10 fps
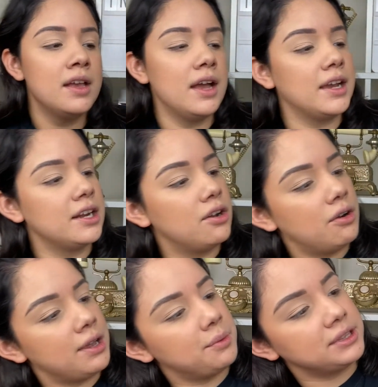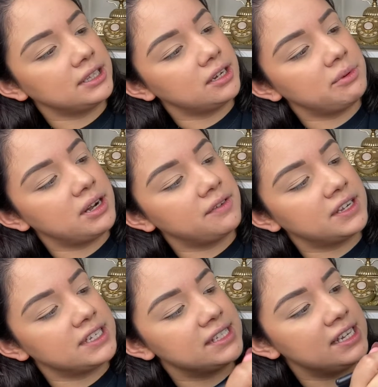I'm gonna go in with a little bit of
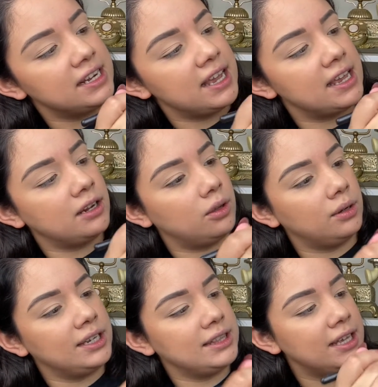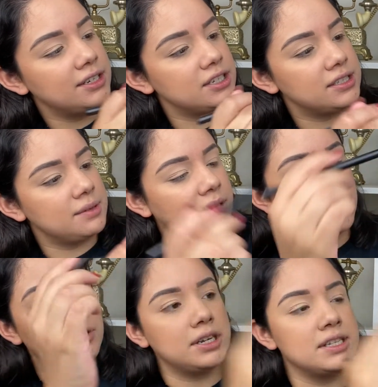Cristina and Lolita just in my
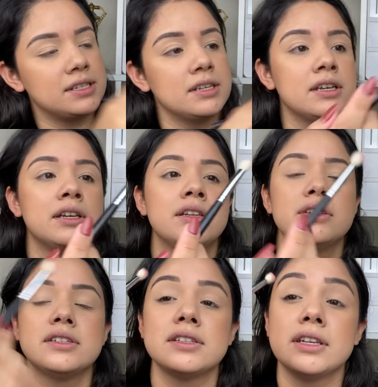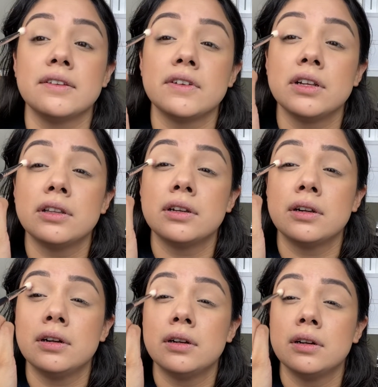crease, just to give it a
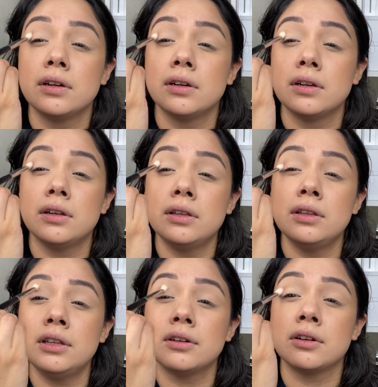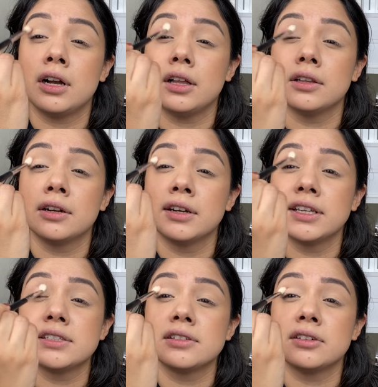little color, a
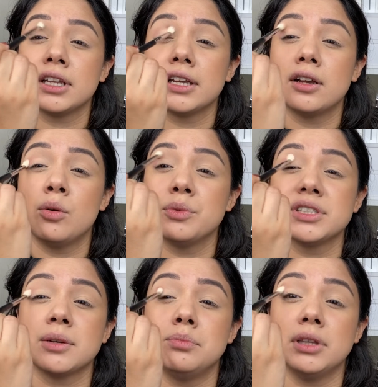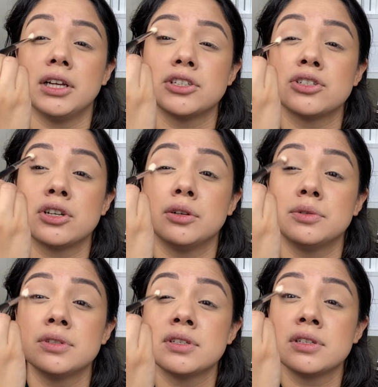nice little like almost like blush
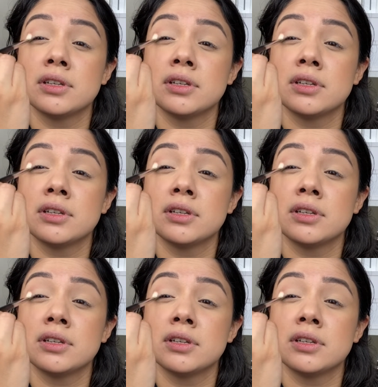tones.